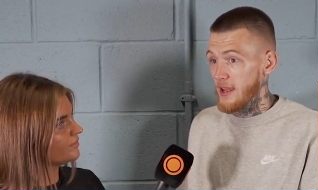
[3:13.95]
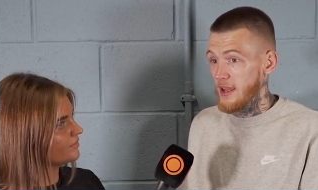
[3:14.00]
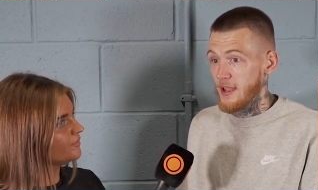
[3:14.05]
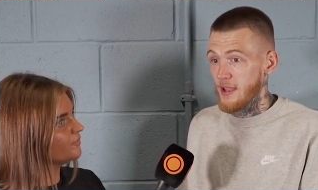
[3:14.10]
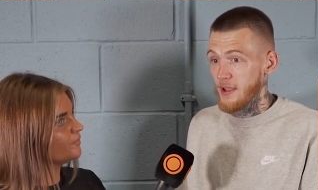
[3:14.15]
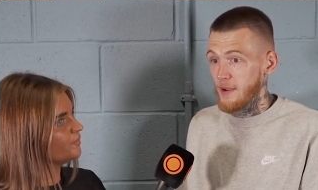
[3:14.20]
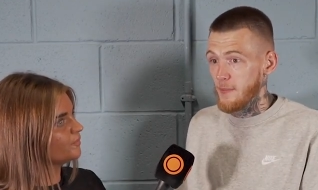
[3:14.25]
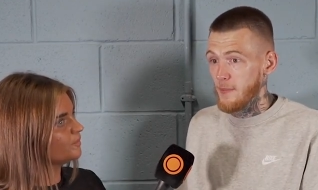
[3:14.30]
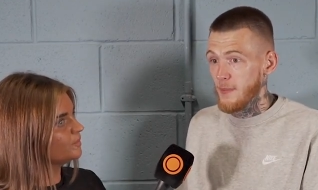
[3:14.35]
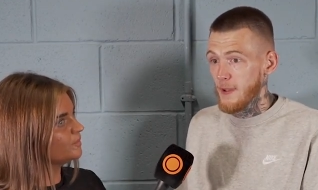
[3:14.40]

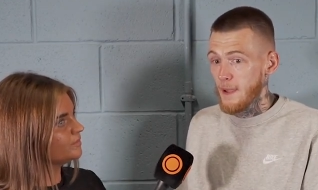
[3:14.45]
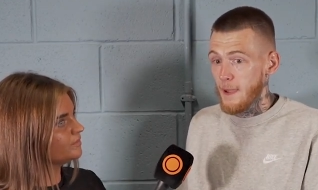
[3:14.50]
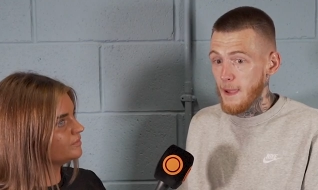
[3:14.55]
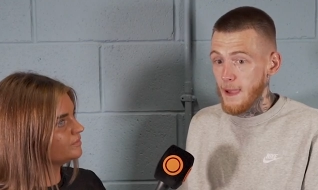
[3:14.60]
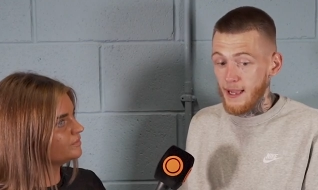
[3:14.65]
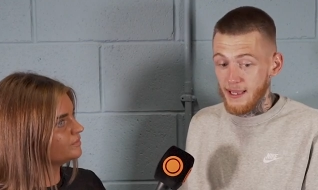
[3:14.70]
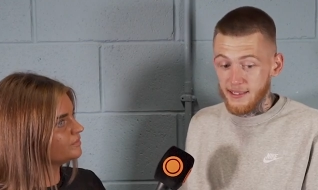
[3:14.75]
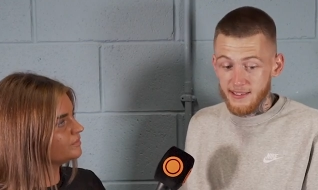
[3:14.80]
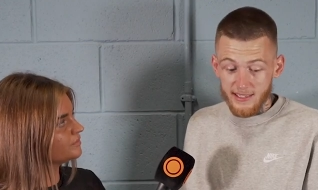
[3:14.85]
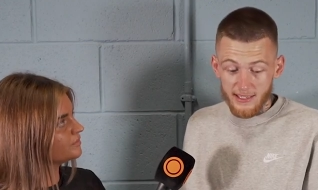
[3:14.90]
Speaker 1: And
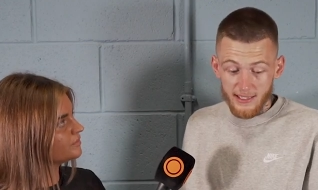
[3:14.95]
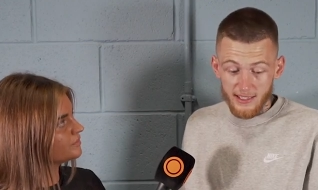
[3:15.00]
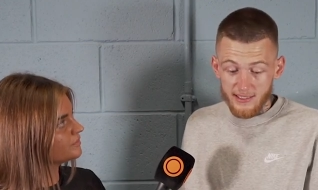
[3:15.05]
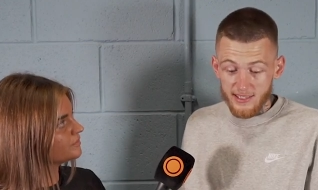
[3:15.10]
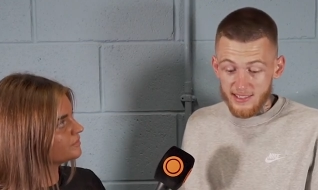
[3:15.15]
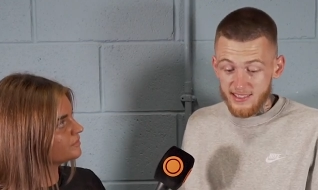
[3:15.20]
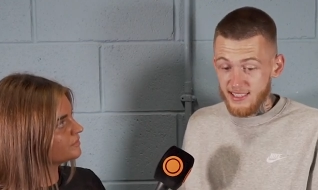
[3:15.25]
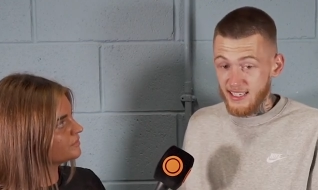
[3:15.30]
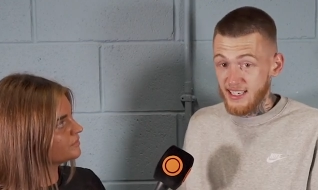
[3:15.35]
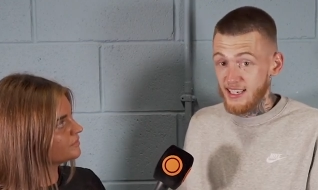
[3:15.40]
to
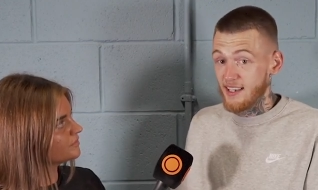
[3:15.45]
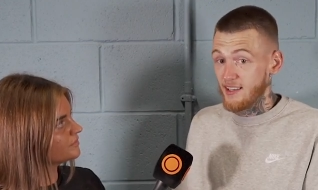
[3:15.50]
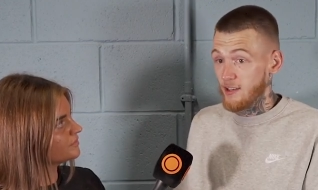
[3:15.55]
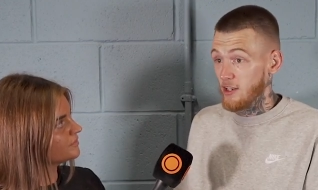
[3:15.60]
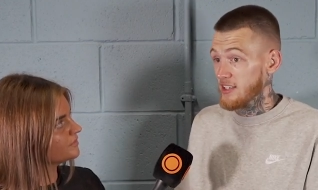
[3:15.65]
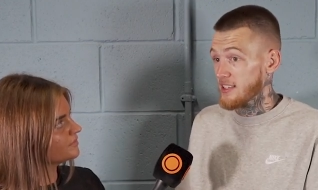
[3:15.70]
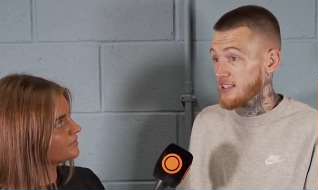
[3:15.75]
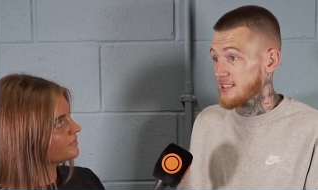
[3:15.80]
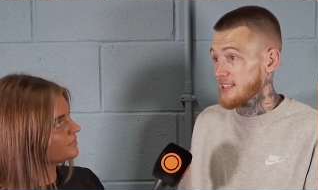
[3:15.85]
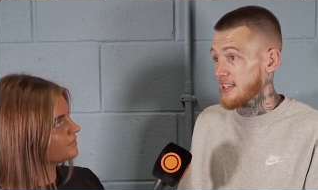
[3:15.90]
see,
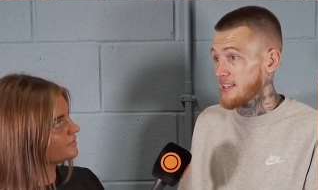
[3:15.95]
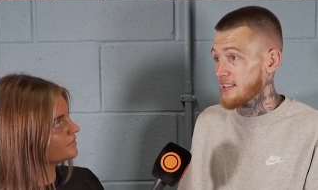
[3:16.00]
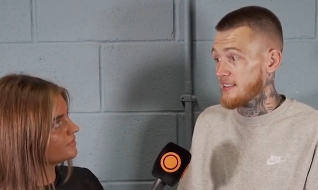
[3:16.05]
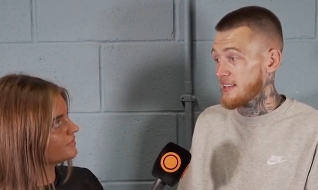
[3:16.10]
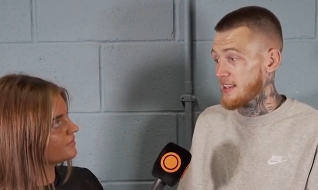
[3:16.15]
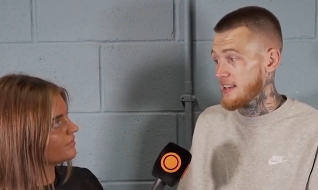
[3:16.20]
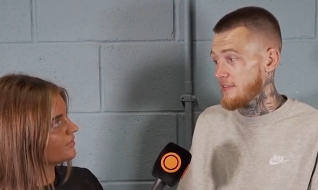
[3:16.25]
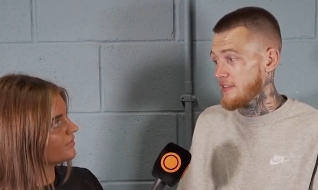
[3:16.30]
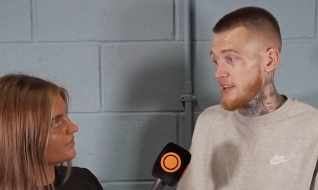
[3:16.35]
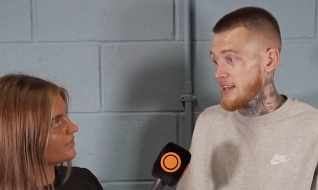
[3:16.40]
that, like you said,
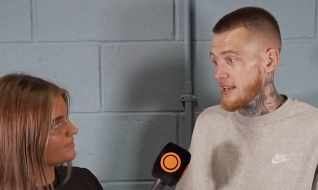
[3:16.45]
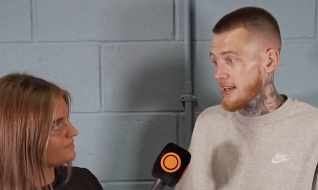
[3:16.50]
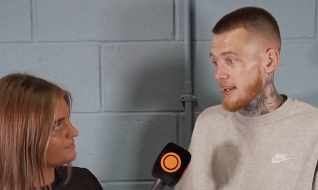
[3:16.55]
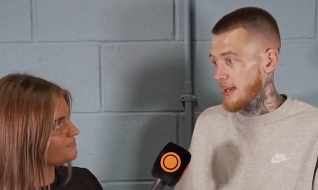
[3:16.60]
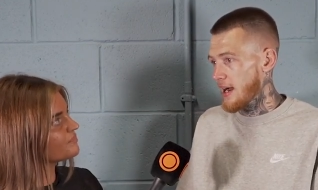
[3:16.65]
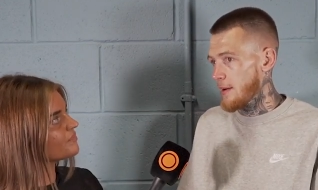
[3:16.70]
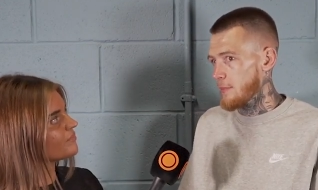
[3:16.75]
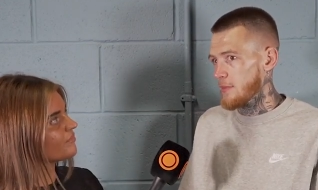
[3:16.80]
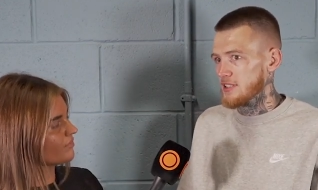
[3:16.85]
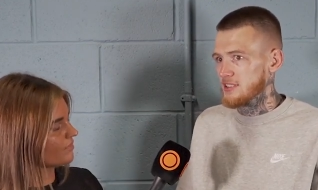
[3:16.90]
the TV, the
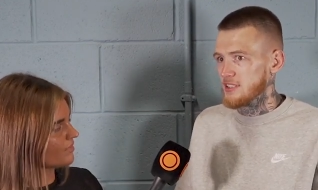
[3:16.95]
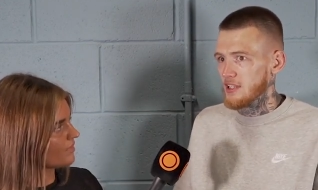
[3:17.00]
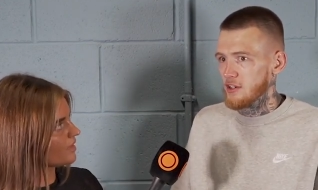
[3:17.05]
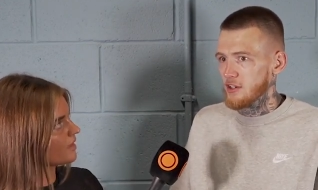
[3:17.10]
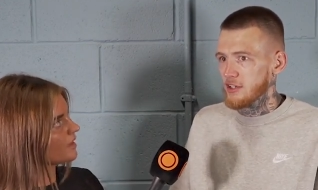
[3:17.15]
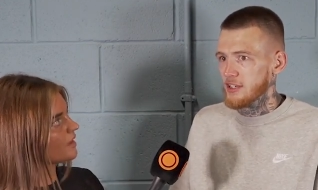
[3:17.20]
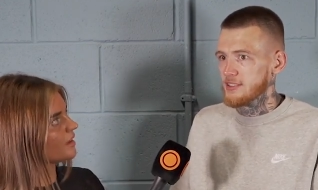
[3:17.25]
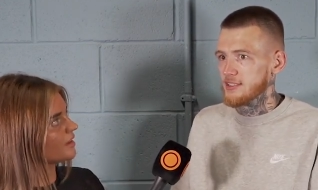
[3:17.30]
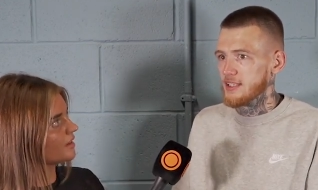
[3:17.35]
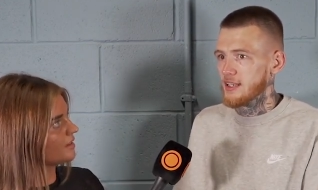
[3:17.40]
cameras, the
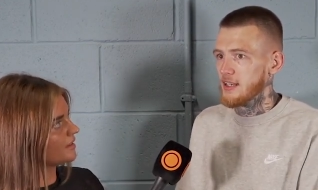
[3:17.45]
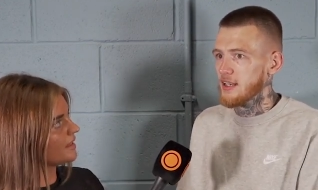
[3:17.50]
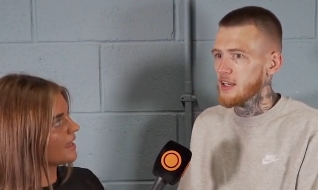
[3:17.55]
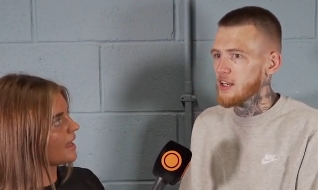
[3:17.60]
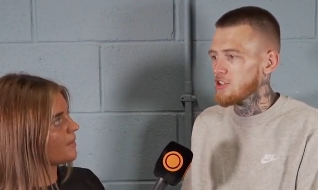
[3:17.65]
lights, and